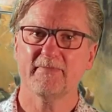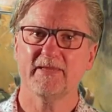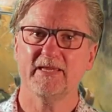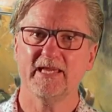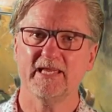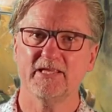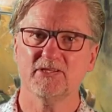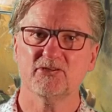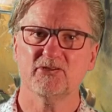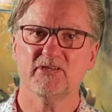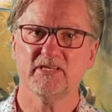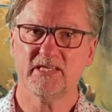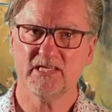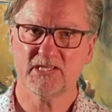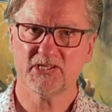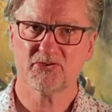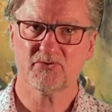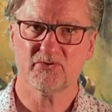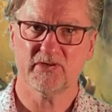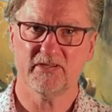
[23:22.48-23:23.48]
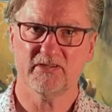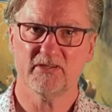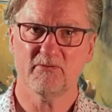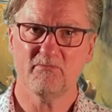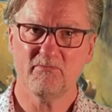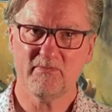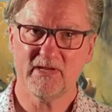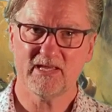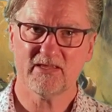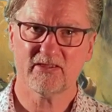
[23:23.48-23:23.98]
into history the
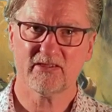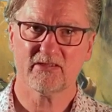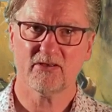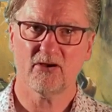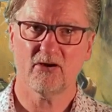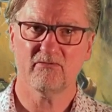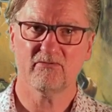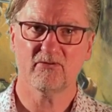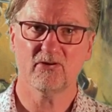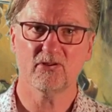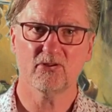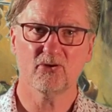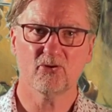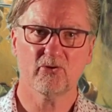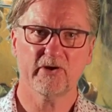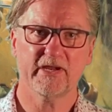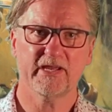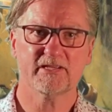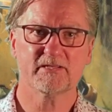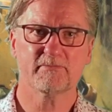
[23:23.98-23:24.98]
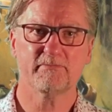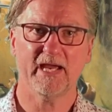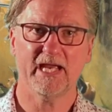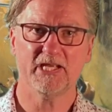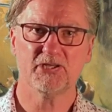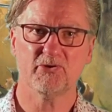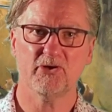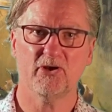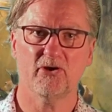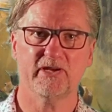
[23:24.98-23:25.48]
myth of glorious
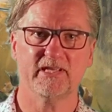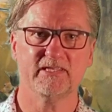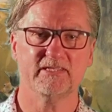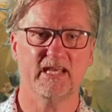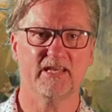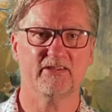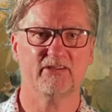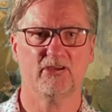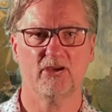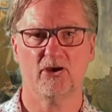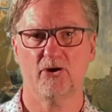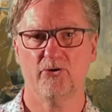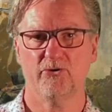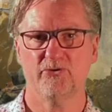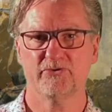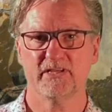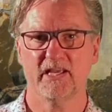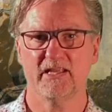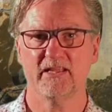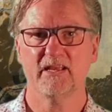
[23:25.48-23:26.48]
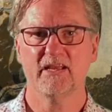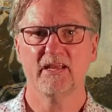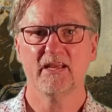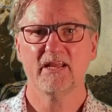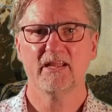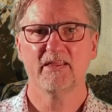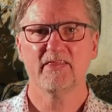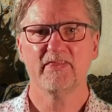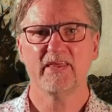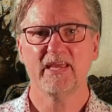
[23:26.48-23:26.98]
patriotic death goes, and
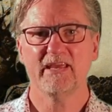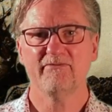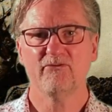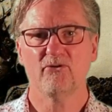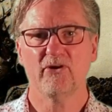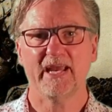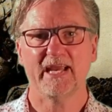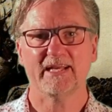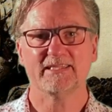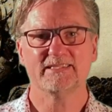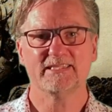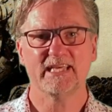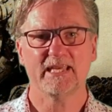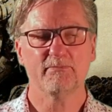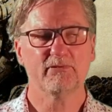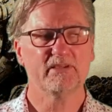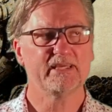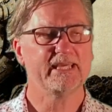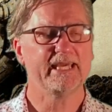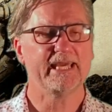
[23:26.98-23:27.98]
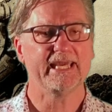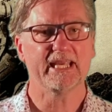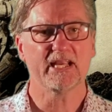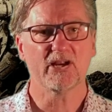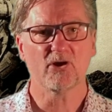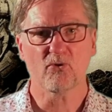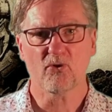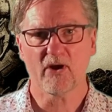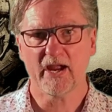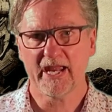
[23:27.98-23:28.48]
therefore how deeply
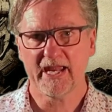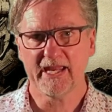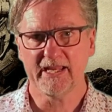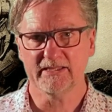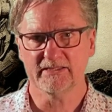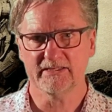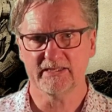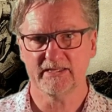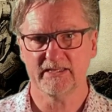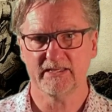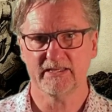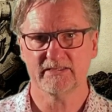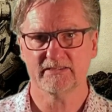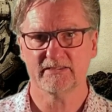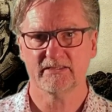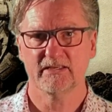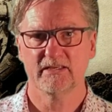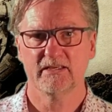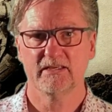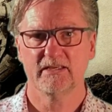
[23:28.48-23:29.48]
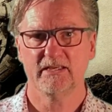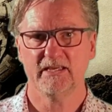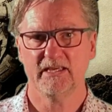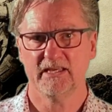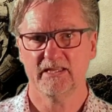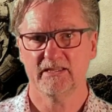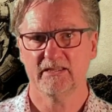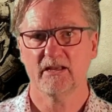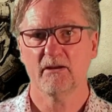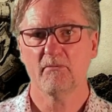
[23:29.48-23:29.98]
ingrained it is
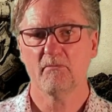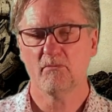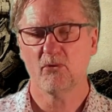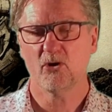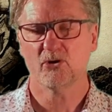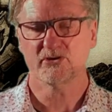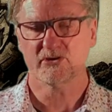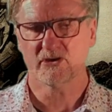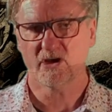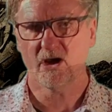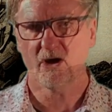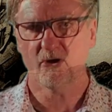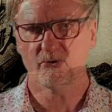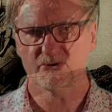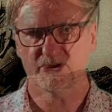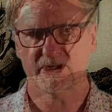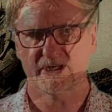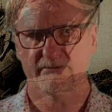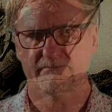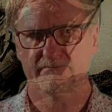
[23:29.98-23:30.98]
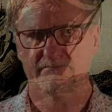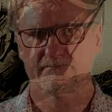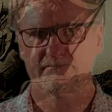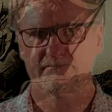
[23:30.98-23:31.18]
in modern culture.